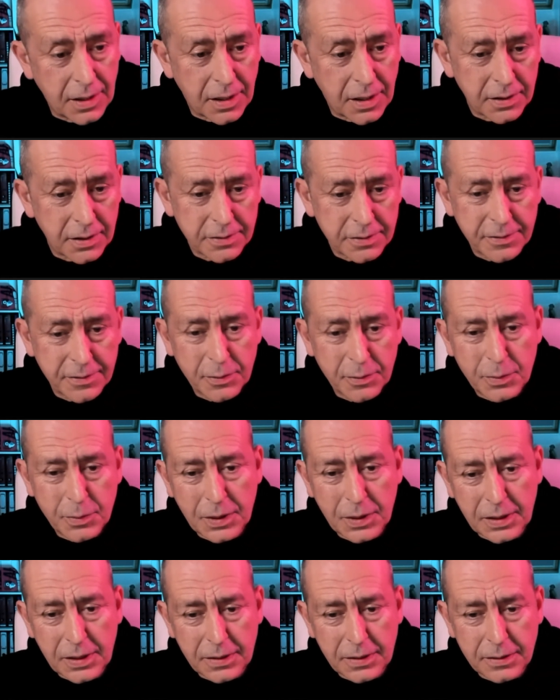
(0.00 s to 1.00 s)
idle for a
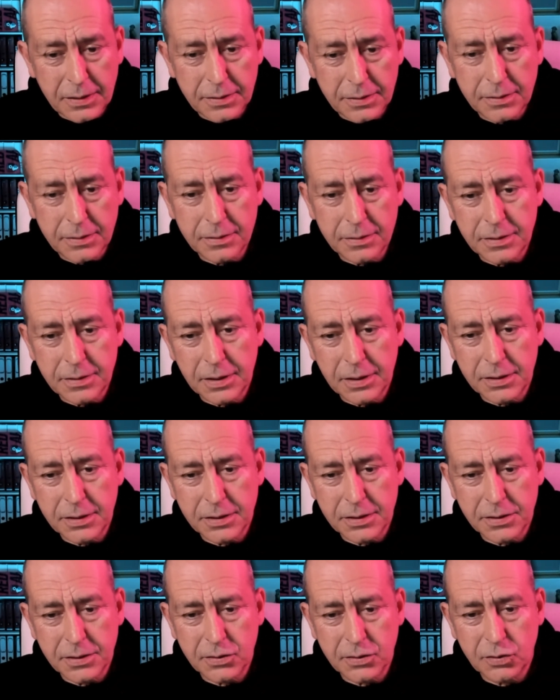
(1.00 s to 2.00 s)
while,
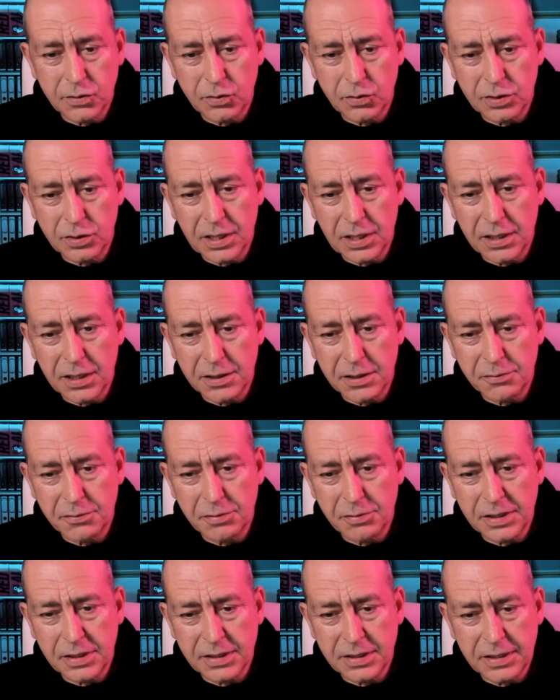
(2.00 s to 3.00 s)
tank has
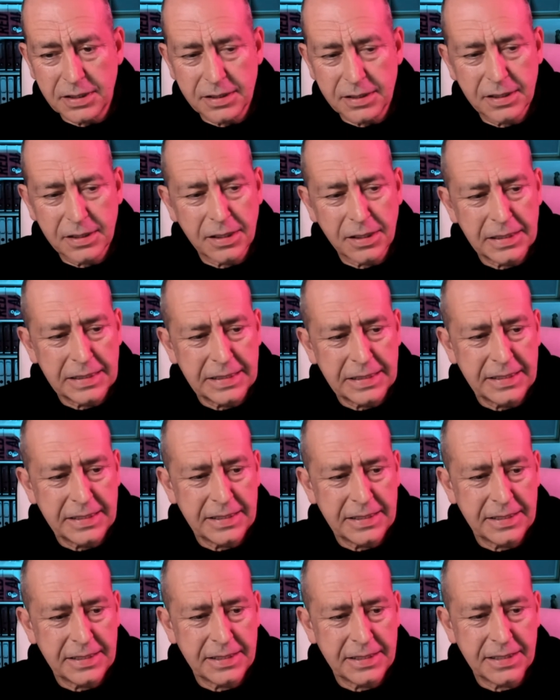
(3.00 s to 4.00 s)
rusted
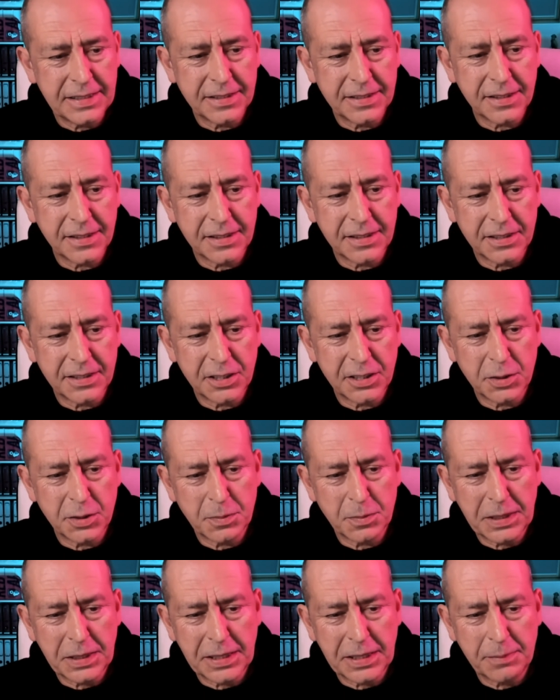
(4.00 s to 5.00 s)
slightly inside as
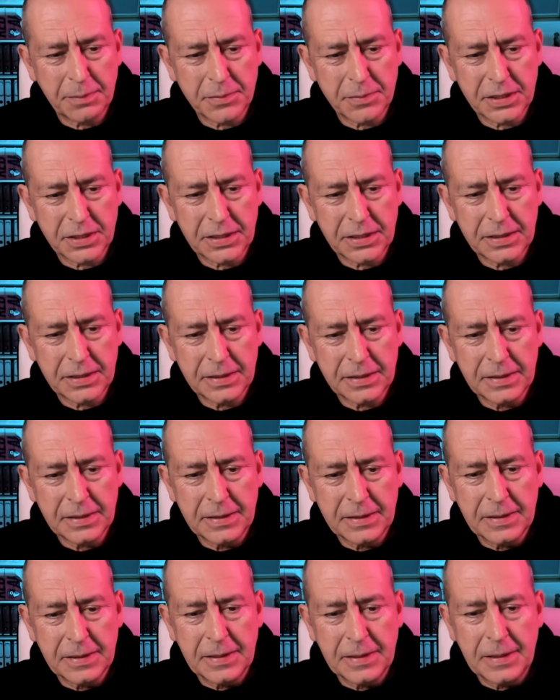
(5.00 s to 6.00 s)
it's been empty.
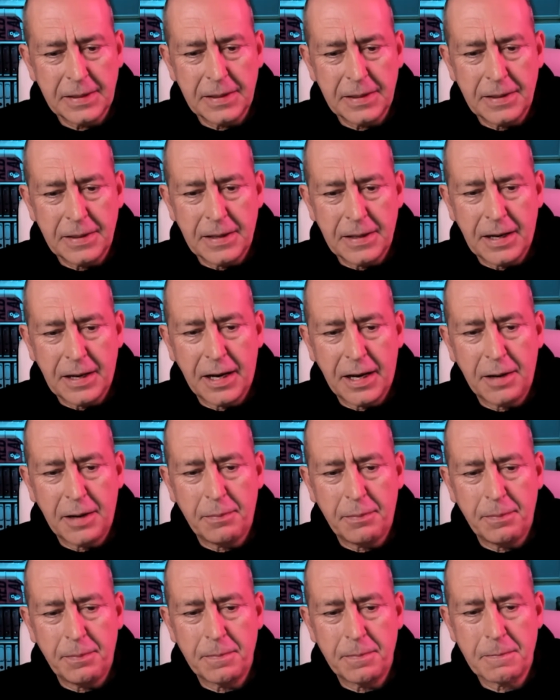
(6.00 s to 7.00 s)

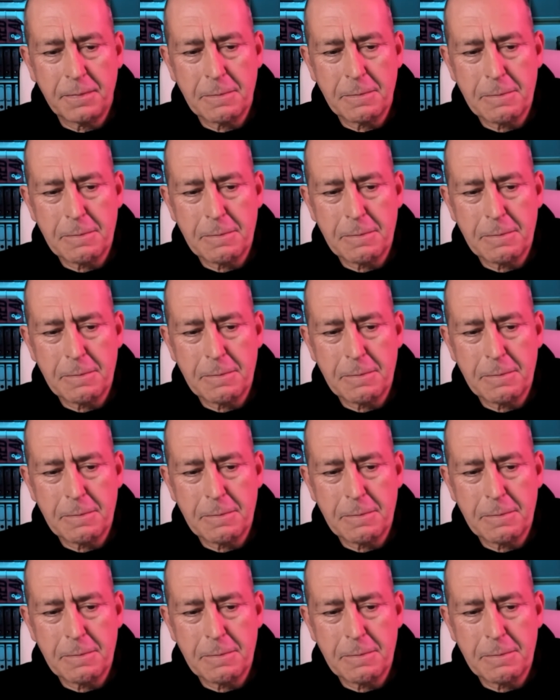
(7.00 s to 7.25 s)
I